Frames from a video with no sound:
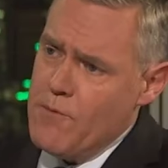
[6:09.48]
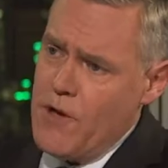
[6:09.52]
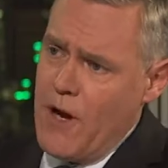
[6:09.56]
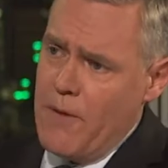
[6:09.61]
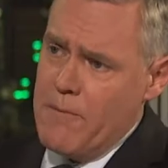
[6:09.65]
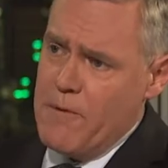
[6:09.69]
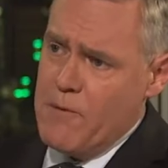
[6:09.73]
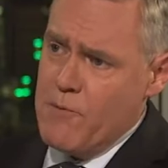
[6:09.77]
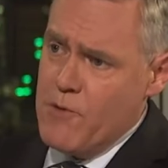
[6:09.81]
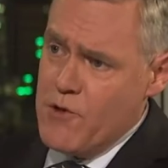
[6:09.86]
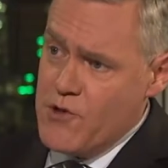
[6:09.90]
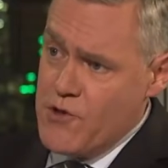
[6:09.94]

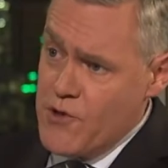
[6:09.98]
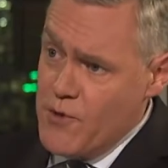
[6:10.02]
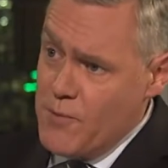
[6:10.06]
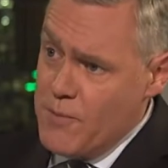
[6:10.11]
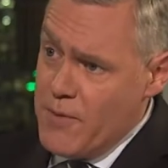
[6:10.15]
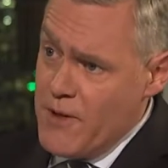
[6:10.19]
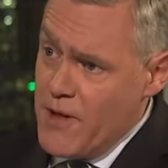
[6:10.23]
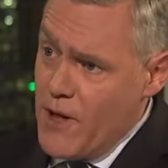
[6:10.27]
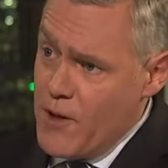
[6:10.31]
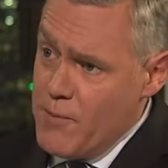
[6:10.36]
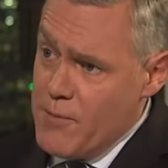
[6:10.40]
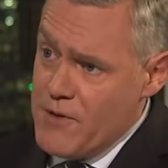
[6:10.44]
mean, would you
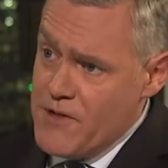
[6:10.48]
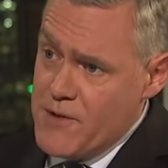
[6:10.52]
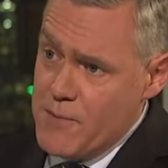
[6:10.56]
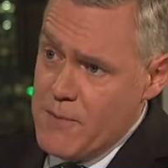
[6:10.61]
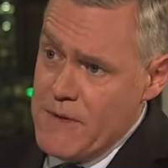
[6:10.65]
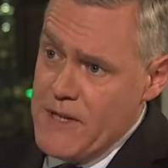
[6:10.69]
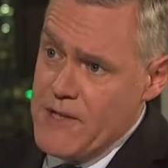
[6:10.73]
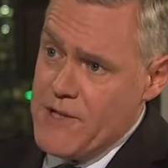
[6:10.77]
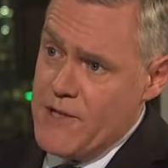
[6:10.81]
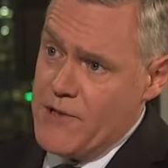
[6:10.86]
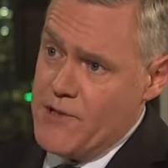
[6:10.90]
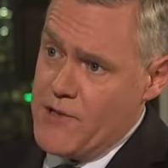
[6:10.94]
be open to
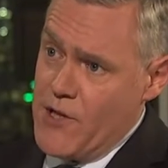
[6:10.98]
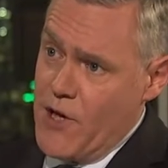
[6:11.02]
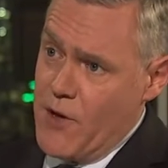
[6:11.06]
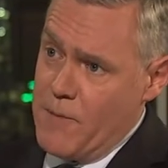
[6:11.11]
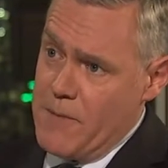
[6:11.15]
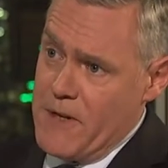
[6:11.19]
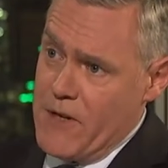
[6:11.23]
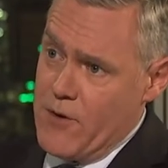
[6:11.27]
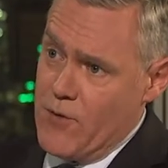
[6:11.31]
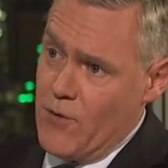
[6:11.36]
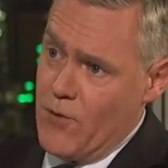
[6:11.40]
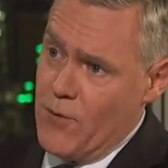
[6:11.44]
meeting
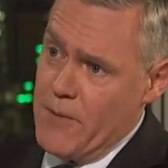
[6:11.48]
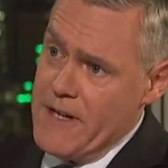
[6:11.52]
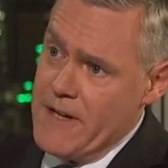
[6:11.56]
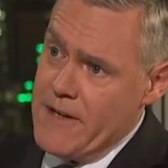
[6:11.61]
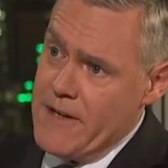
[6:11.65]
Jeremy Corbyn?